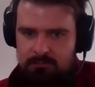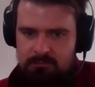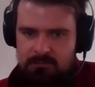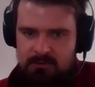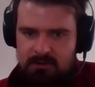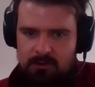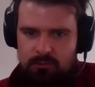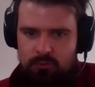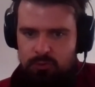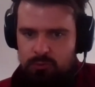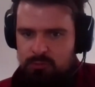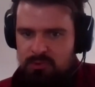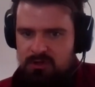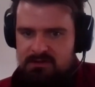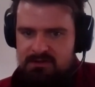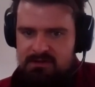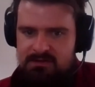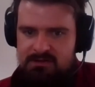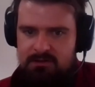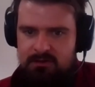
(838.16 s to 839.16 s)
their own
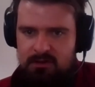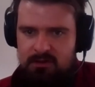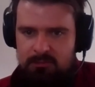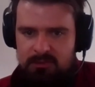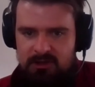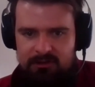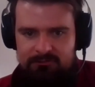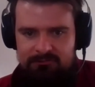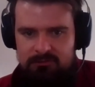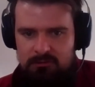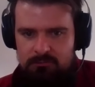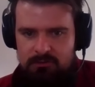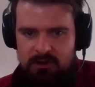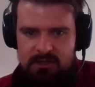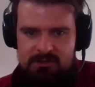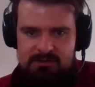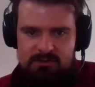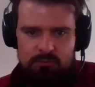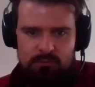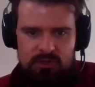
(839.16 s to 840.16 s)
pieces on our platform,
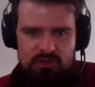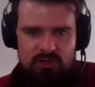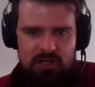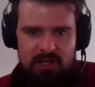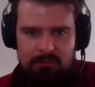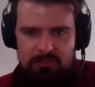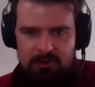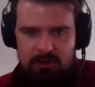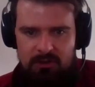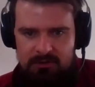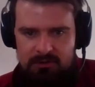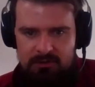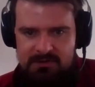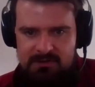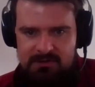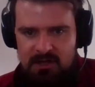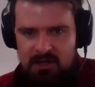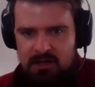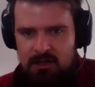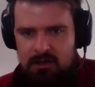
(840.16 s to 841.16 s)
right? So we share
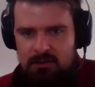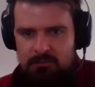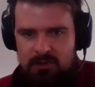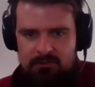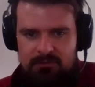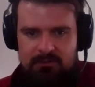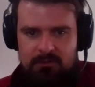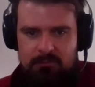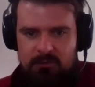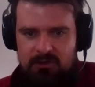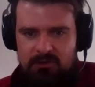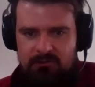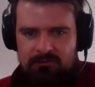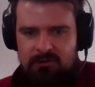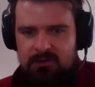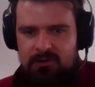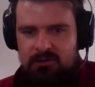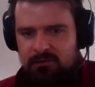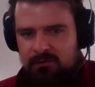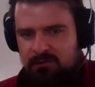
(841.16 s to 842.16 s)
blogs, but if somebody
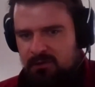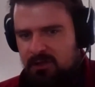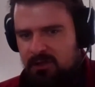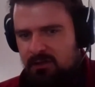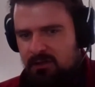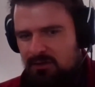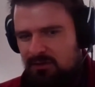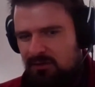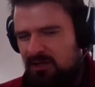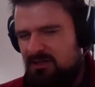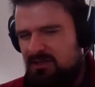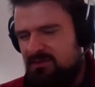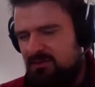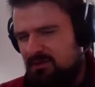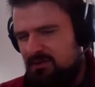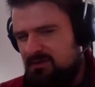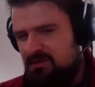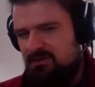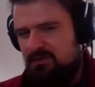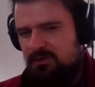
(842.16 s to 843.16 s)
feels like, all right, so
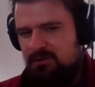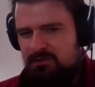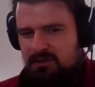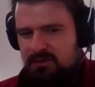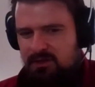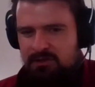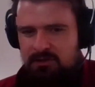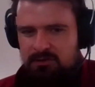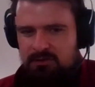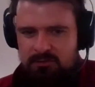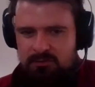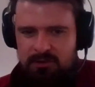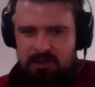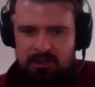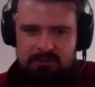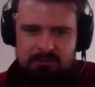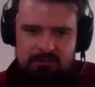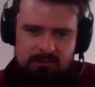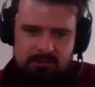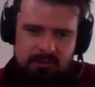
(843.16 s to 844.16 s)
this is not entirely
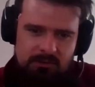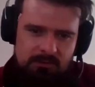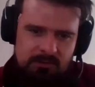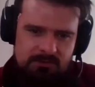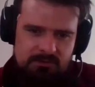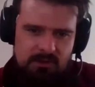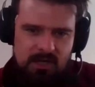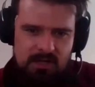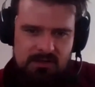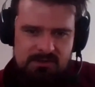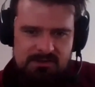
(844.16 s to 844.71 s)
correct, or I want to add